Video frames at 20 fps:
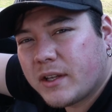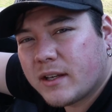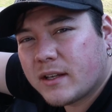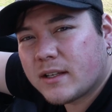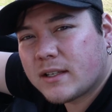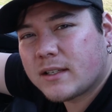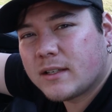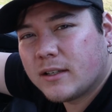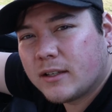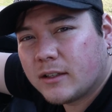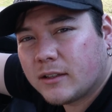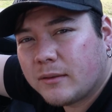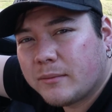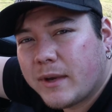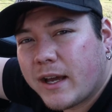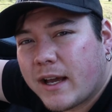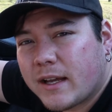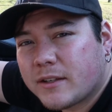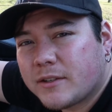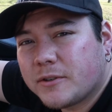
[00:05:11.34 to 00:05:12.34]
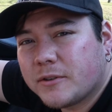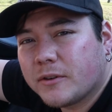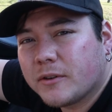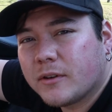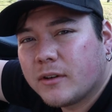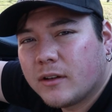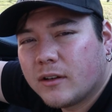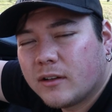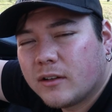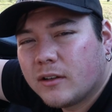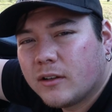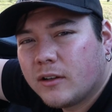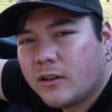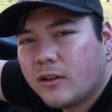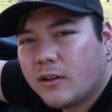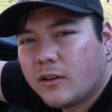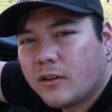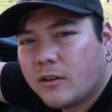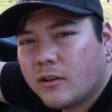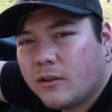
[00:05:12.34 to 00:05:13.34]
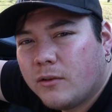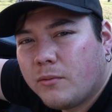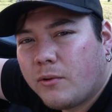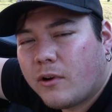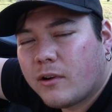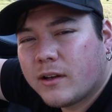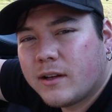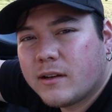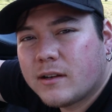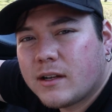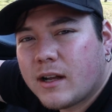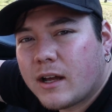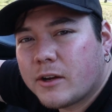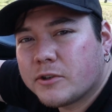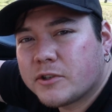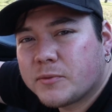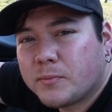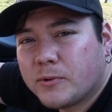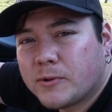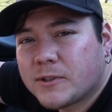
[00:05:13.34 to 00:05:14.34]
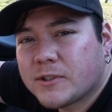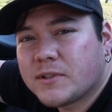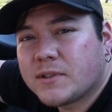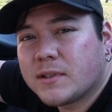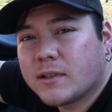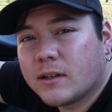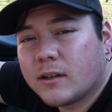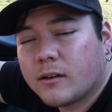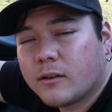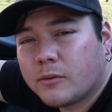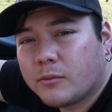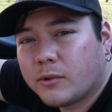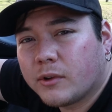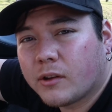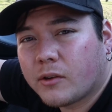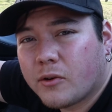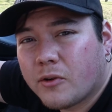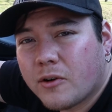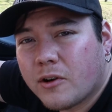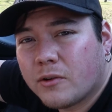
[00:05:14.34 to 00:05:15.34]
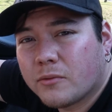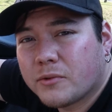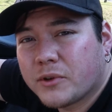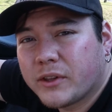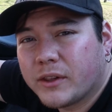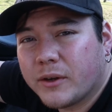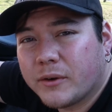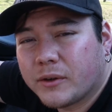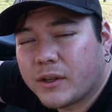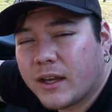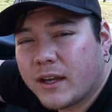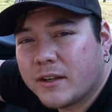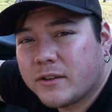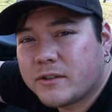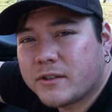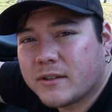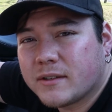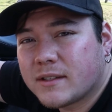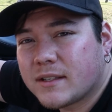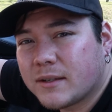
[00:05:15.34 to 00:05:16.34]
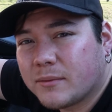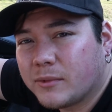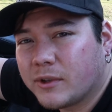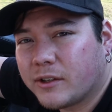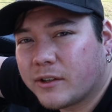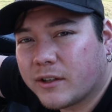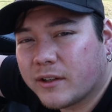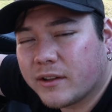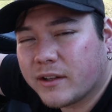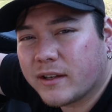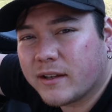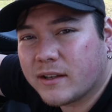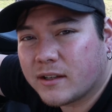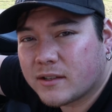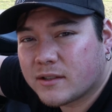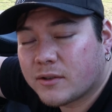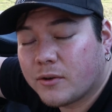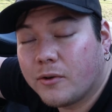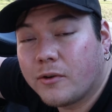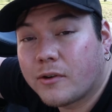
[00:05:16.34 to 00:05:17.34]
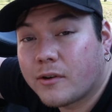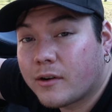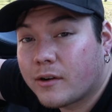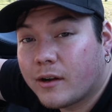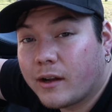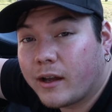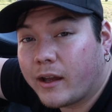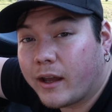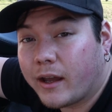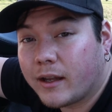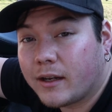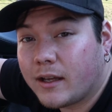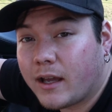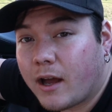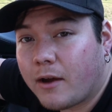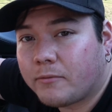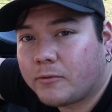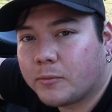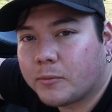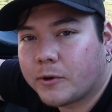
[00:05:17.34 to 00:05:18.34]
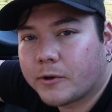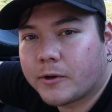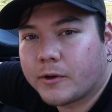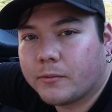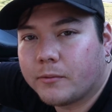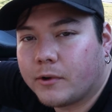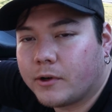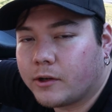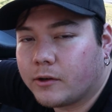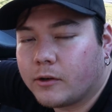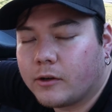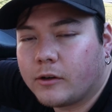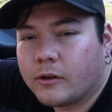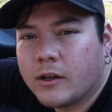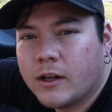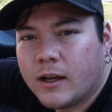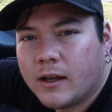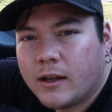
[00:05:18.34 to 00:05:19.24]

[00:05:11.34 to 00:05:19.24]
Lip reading: this, let me ask you, who all here got a Sportster with a coil relocation similar to this, or any aftermarket one at all?